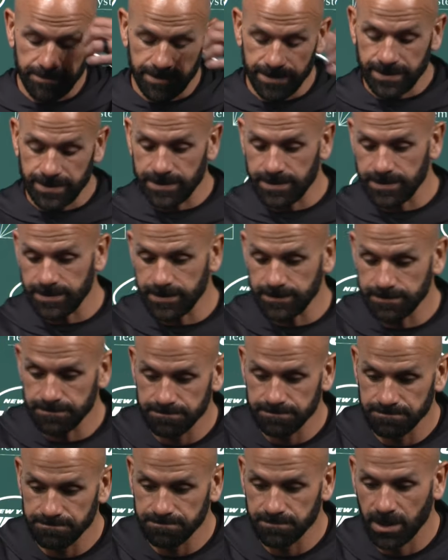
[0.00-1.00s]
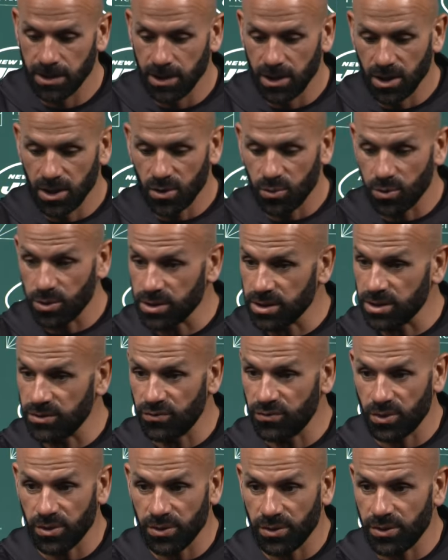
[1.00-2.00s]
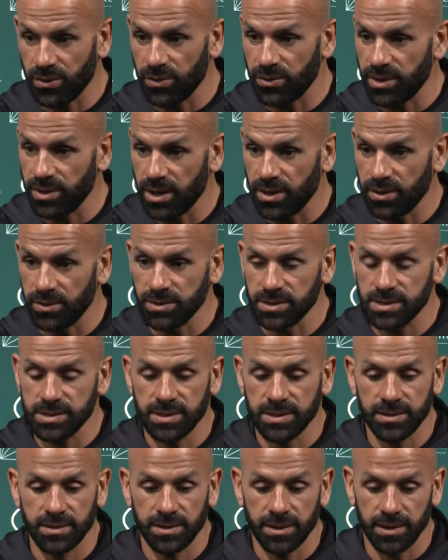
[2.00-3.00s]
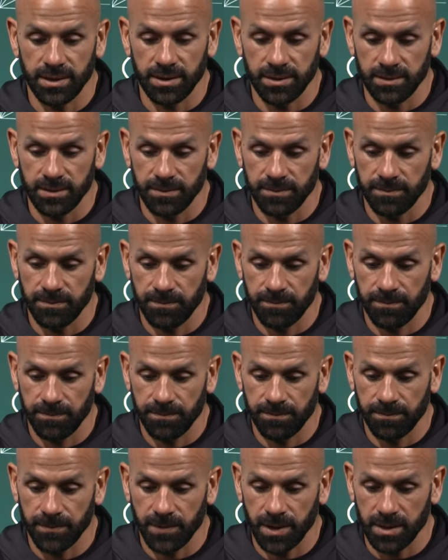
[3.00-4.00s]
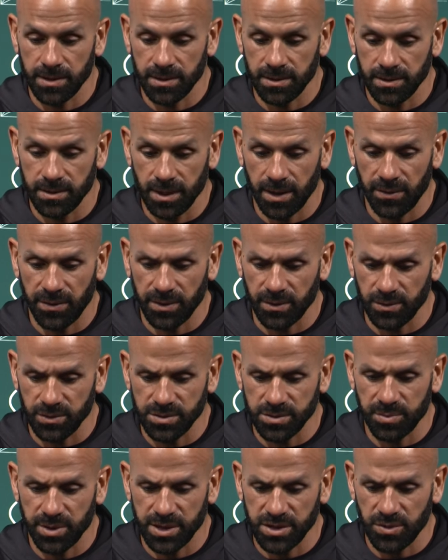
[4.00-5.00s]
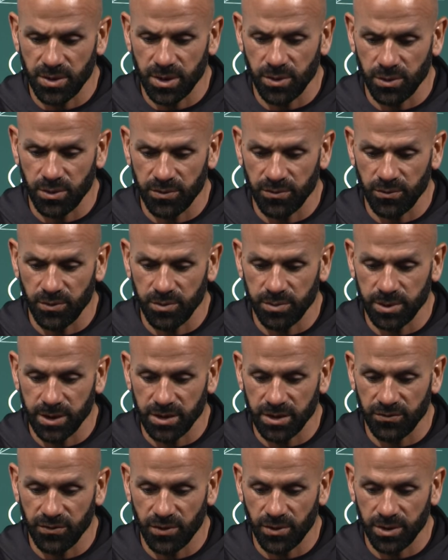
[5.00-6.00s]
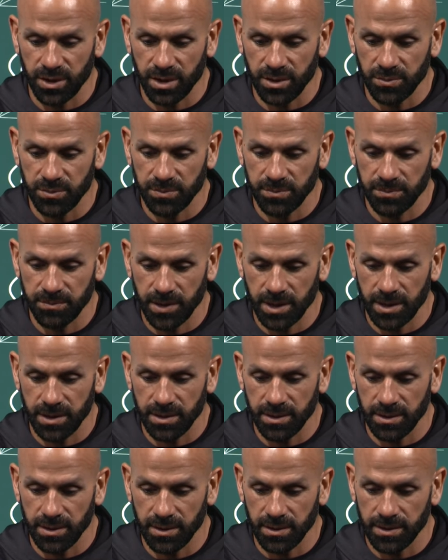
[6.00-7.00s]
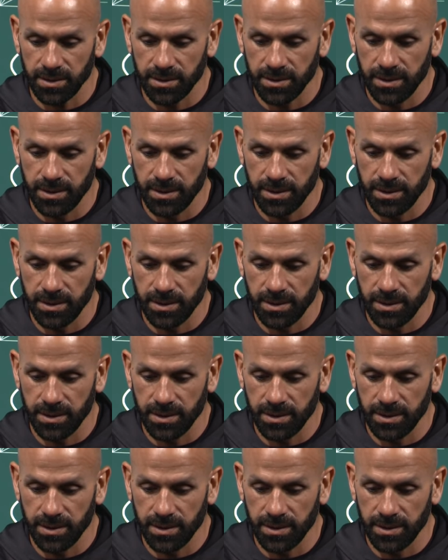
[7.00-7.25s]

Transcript: Um, we were converting third downs um, at the, I think it was the best rate we have been converting them. And uh,